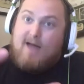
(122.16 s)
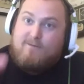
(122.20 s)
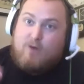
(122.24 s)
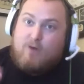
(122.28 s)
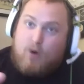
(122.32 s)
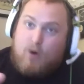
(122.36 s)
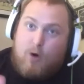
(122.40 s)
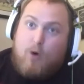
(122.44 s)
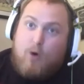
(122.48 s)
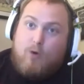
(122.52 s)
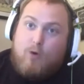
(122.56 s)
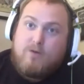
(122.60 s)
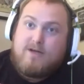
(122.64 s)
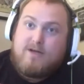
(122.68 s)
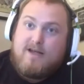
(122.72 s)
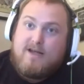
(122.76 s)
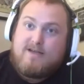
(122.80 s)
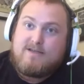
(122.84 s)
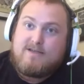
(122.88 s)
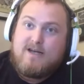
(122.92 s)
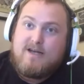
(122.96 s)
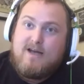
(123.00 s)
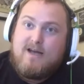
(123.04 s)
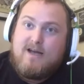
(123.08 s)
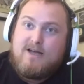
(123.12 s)
to hold
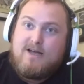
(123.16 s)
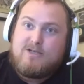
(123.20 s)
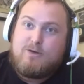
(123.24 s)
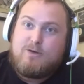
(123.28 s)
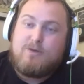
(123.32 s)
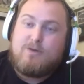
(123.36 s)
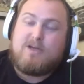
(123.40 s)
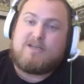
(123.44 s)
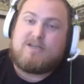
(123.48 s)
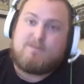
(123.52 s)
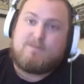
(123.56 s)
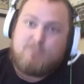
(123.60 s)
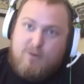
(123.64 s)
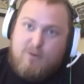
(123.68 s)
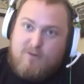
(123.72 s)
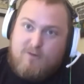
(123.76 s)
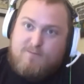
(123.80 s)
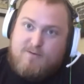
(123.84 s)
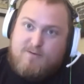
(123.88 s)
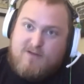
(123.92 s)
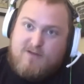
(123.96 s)
it so it doesn't move,